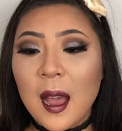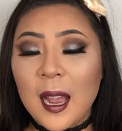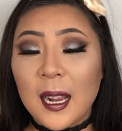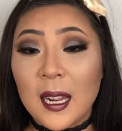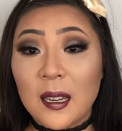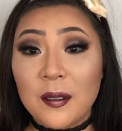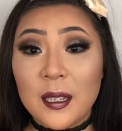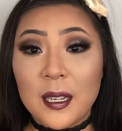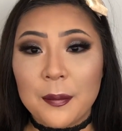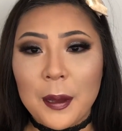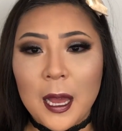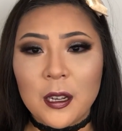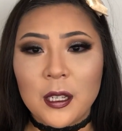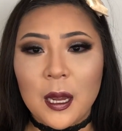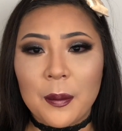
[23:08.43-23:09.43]
I kind of did a
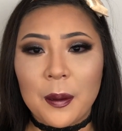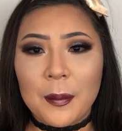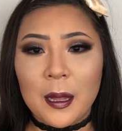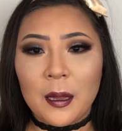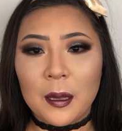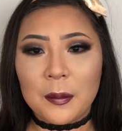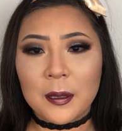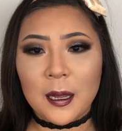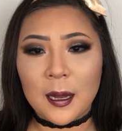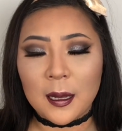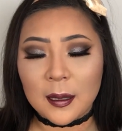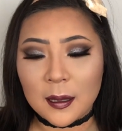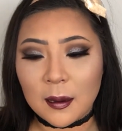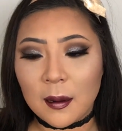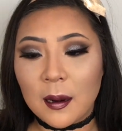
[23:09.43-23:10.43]
bad job on my lips,
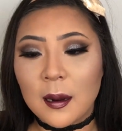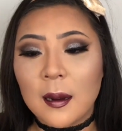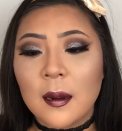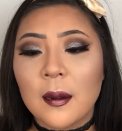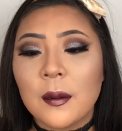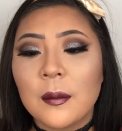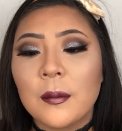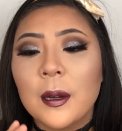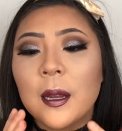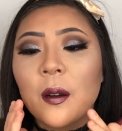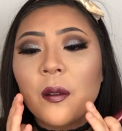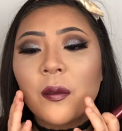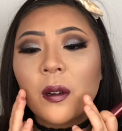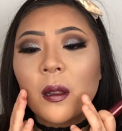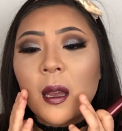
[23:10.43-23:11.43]
guys. Sorry, I way
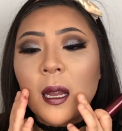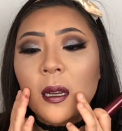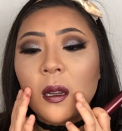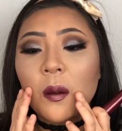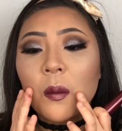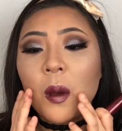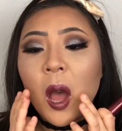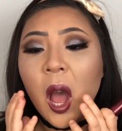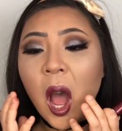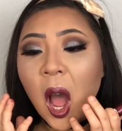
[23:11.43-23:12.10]
overlined them.